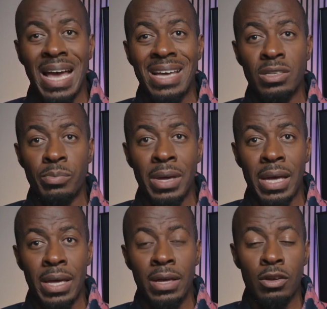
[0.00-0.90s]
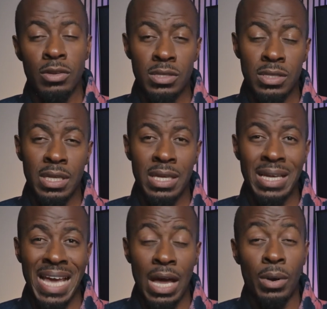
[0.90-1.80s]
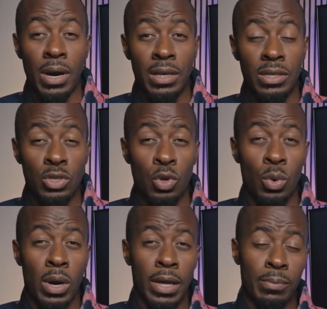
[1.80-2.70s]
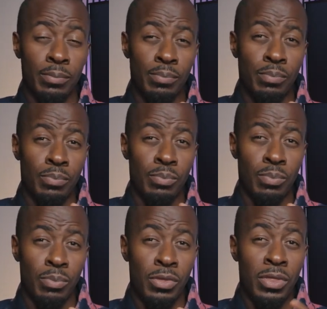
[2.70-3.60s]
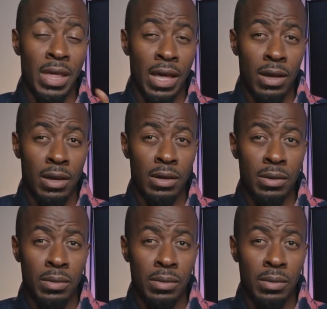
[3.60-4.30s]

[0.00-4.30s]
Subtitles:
as a pair because the cowhide is quite thick.